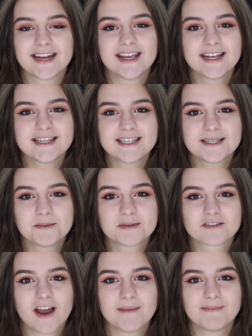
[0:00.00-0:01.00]
and hit the
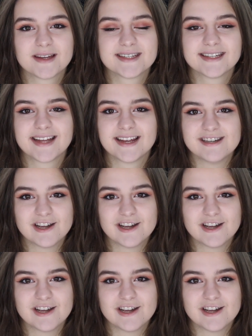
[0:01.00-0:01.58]
subscribe button and